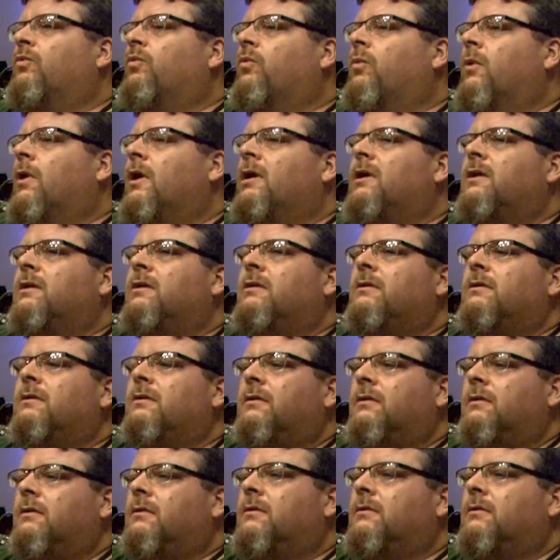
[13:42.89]

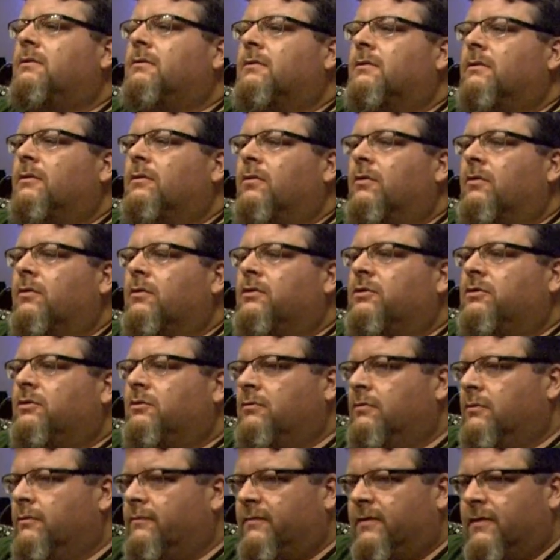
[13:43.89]
one or
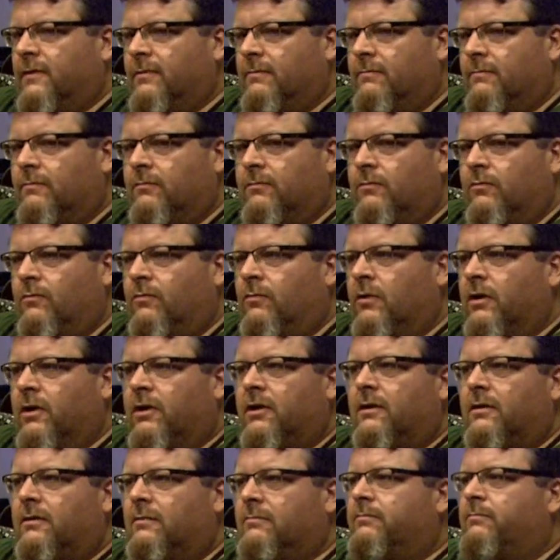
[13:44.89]
two of them work
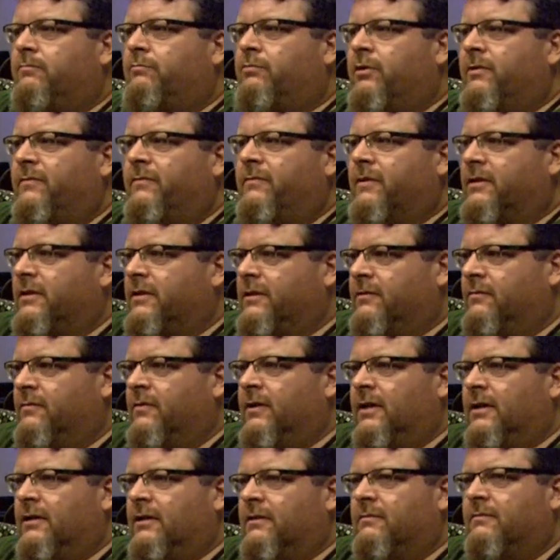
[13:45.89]
perfectly well.